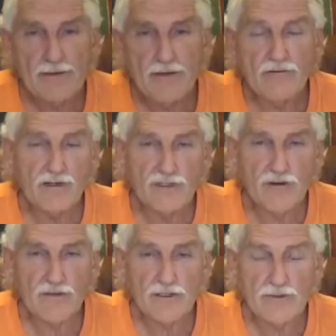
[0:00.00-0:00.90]
love
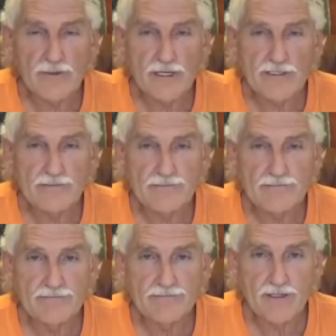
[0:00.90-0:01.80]
yourself a little bit,
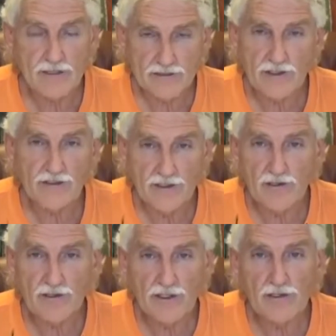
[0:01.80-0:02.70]
because
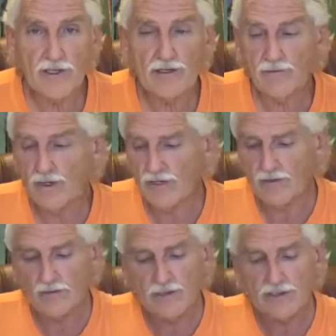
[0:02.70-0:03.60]
you're in one of
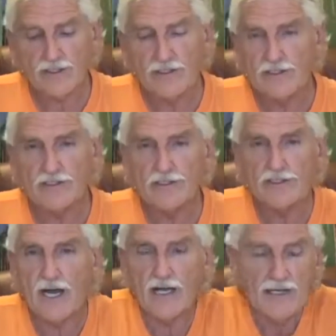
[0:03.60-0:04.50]
the worst
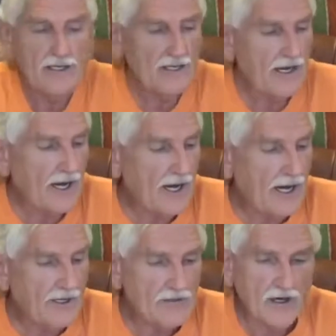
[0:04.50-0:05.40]
conditions. I
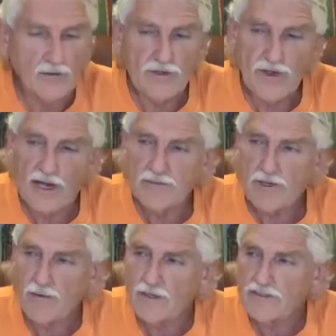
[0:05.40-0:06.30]
don't know, when you ask
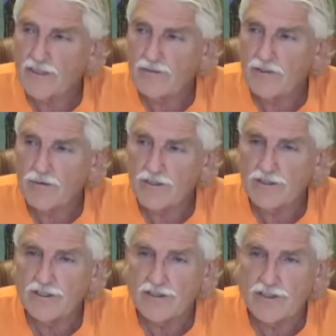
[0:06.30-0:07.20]
me what's some of the
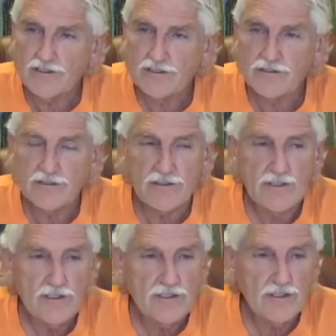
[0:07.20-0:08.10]
worst conditions
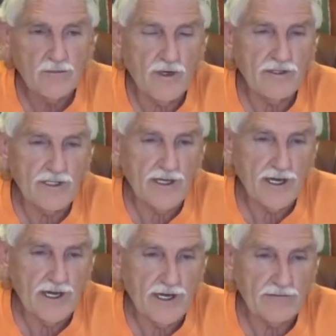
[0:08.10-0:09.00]
that one can
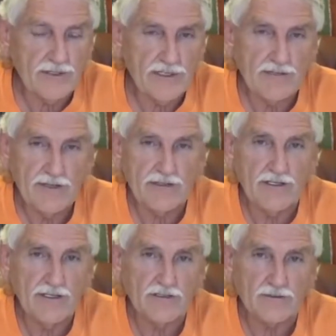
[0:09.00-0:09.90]
have, anything
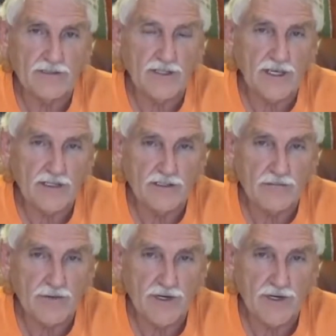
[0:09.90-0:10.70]
that deals with lungs and